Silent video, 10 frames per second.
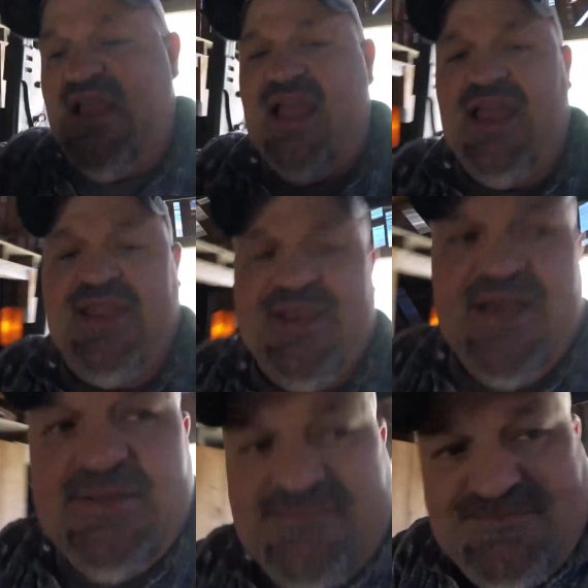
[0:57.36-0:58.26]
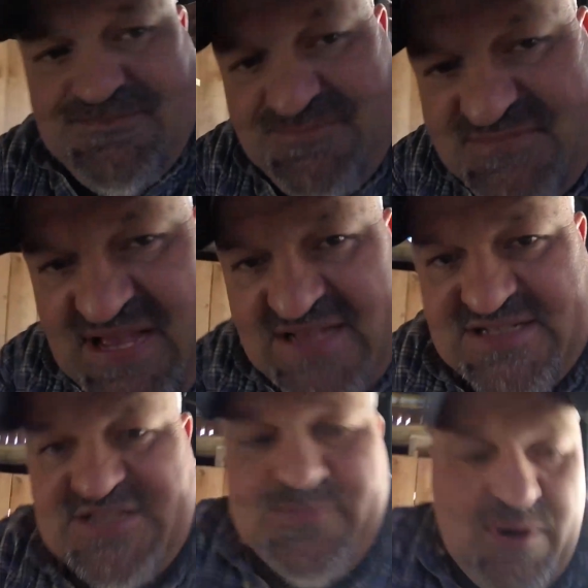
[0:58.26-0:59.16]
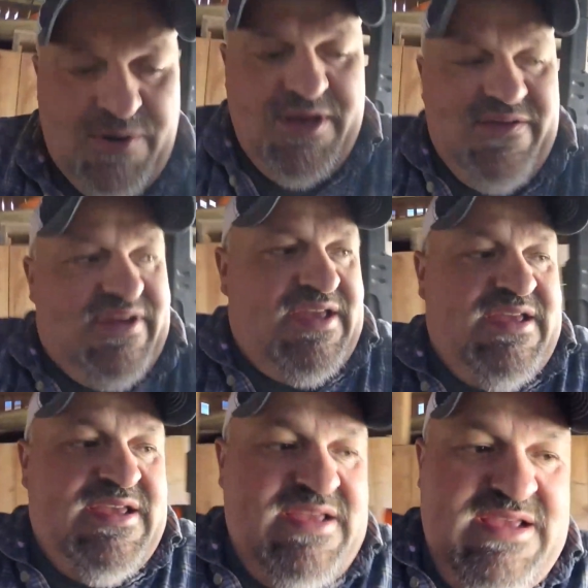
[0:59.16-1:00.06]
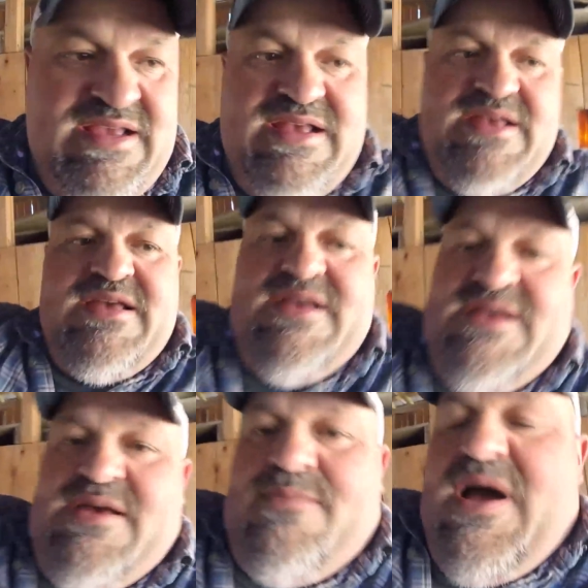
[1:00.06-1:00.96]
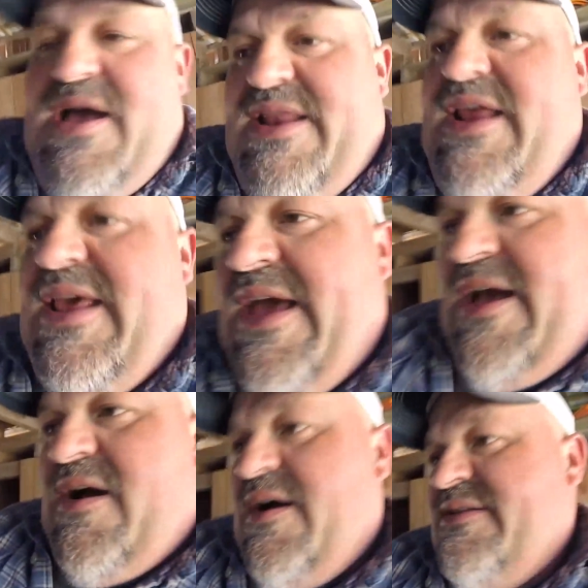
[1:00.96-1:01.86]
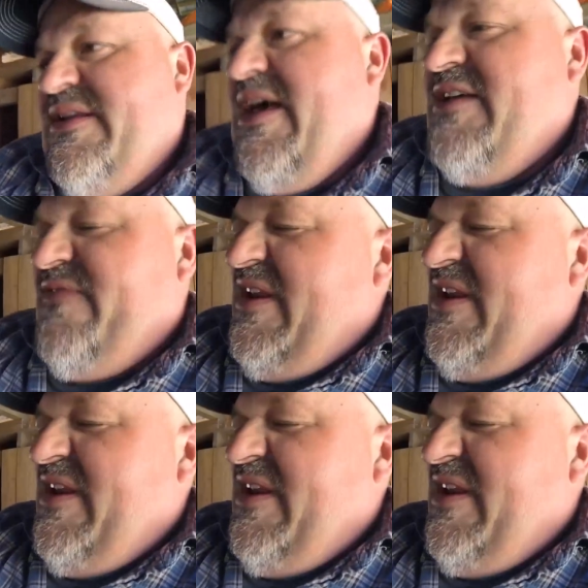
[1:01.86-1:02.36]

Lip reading: and that's just part of it. But anyhow, today's